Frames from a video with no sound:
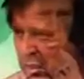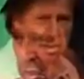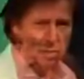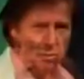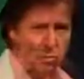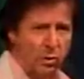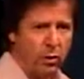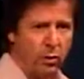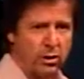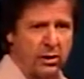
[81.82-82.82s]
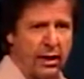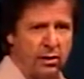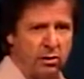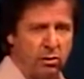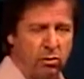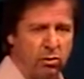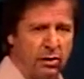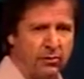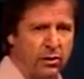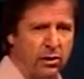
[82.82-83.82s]
Uh, we know what it's like to go through
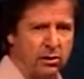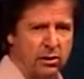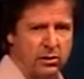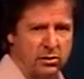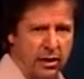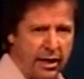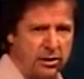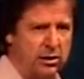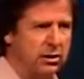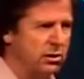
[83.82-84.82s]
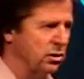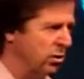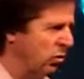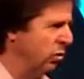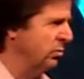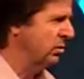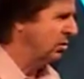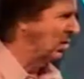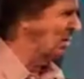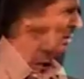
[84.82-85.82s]
difficulties and tragedies and storms and
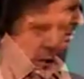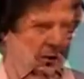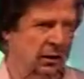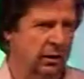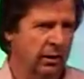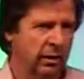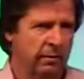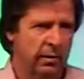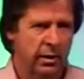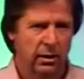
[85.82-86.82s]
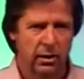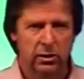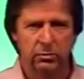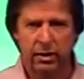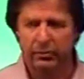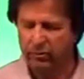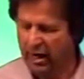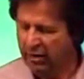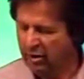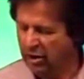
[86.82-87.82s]
crises, but uh, there's some
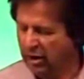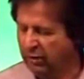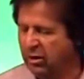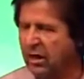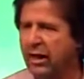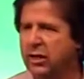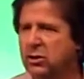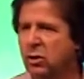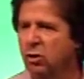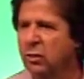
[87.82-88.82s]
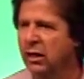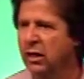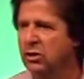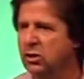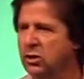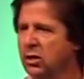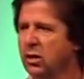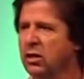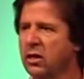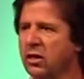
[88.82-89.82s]
heavy, heavy clouds looming, not just in
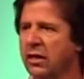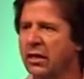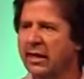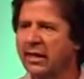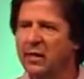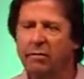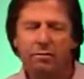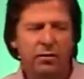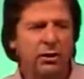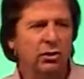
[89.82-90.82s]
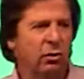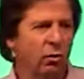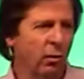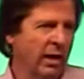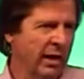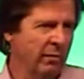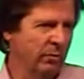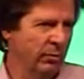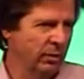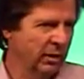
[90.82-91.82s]
the in the physical way in
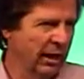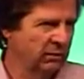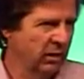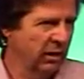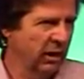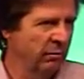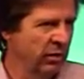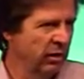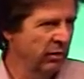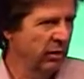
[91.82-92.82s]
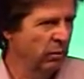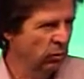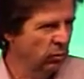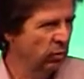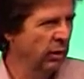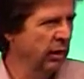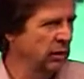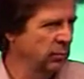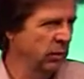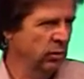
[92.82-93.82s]
people's lives today, but in a very emotional way and a
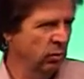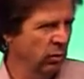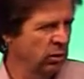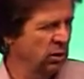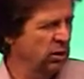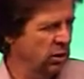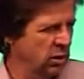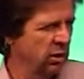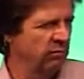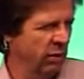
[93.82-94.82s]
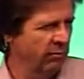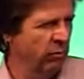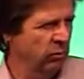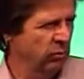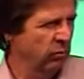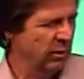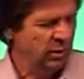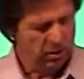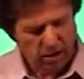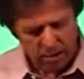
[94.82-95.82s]
spiritual way. So let's just lift up folks. If you want,
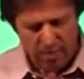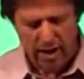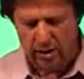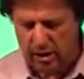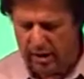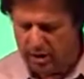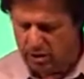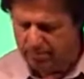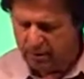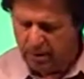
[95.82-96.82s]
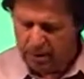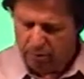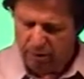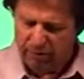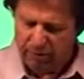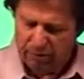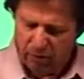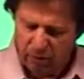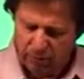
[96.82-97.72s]
just bow your heads and pray for folks.